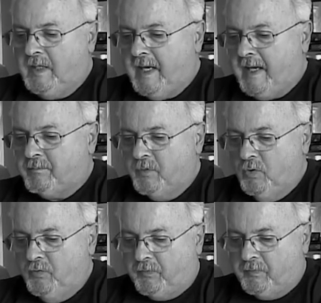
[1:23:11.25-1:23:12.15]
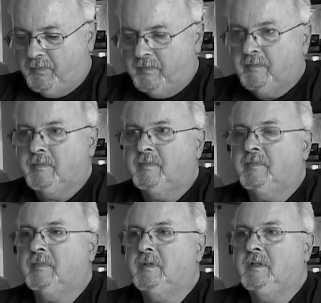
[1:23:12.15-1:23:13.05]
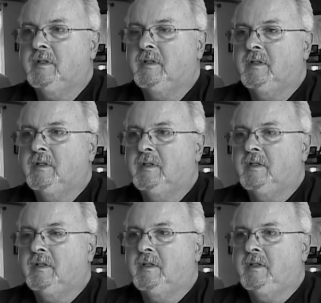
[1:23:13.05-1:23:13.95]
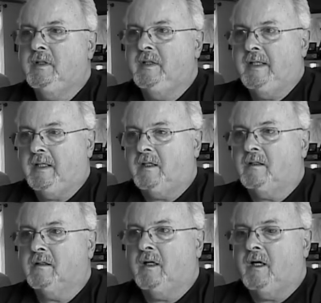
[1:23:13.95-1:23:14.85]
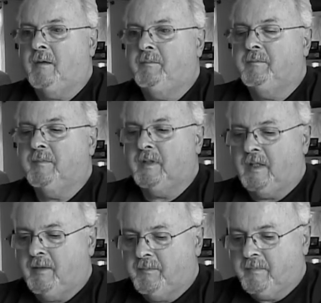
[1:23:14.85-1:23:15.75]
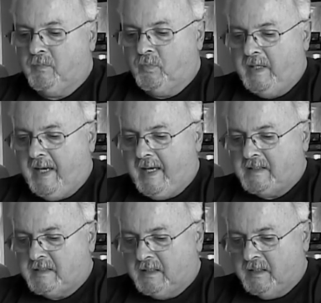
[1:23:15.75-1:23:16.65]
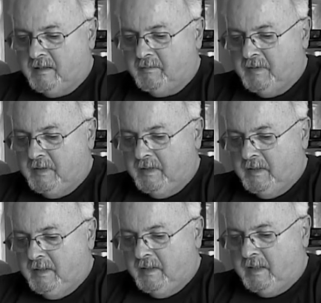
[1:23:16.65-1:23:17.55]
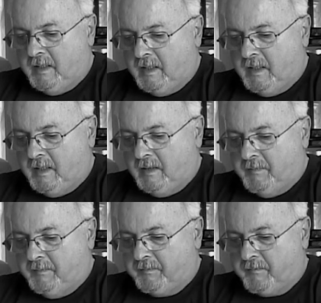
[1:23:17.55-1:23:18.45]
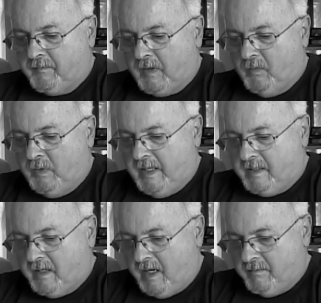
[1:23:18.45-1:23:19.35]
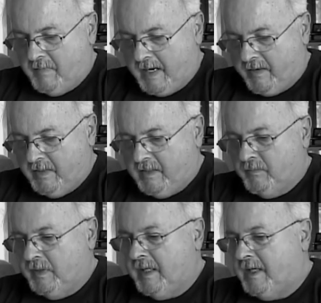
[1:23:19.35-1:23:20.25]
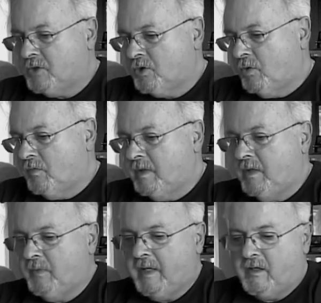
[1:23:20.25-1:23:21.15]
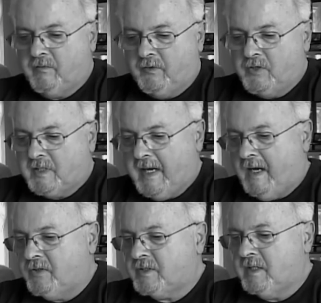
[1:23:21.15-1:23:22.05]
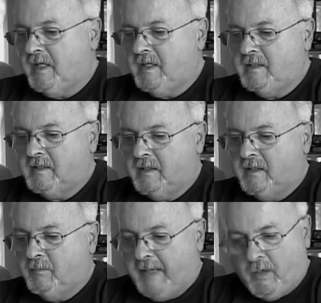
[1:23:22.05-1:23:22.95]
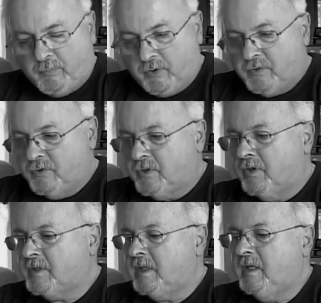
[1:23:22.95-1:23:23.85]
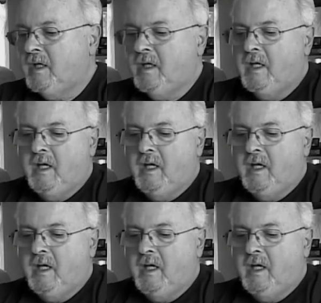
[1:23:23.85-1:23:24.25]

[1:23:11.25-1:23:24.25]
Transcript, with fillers: we had moved... You, have only been here since then? Yeah. Hmm. Um, um, we had... Uh, um, we had gotten married and we had children and we had our first house and uh, in Bound Brook, New Jersey